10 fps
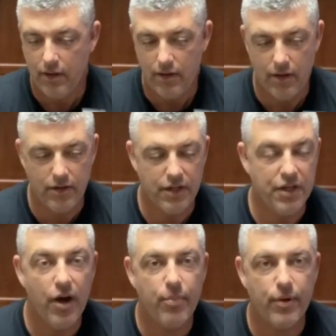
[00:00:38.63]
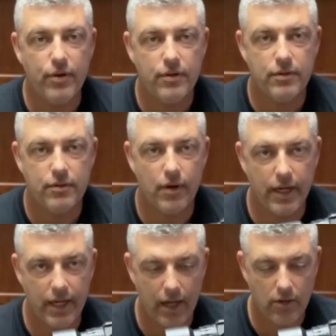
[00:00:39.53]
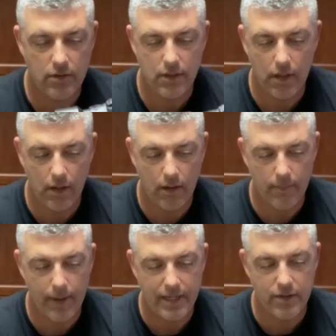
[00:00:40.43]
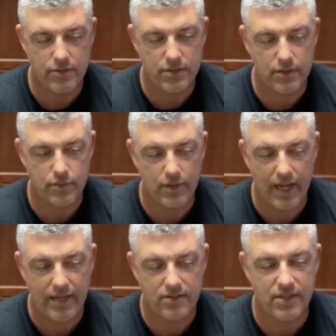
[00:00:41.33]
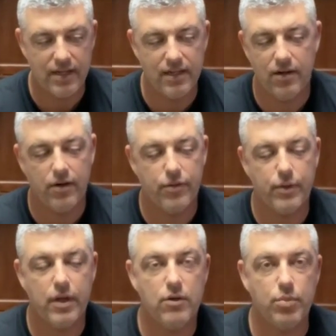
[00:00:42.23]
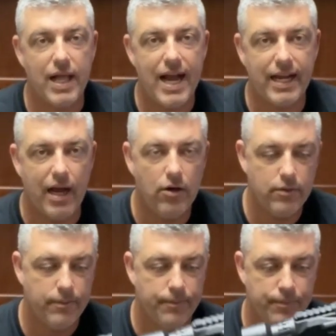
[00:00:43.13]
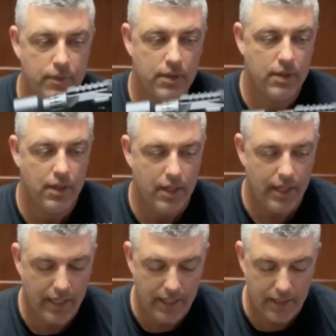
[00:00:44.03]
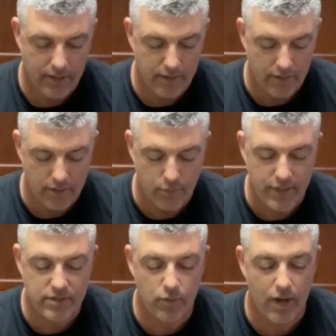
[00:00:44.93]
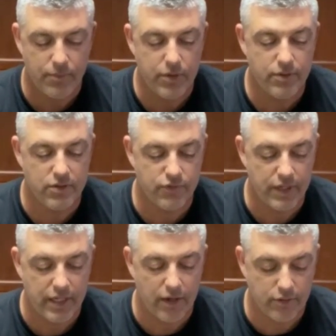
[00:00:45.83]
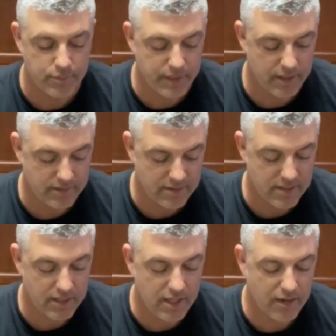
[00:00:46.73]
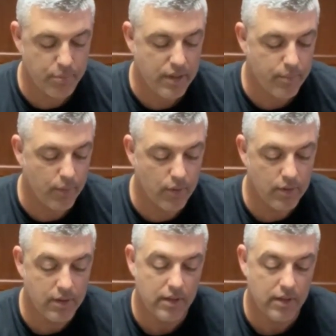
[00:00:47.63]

upper right now. I used this when I had it sighted in on a 300 blackout. And the reason why I'm doing this video is because I see a lot of people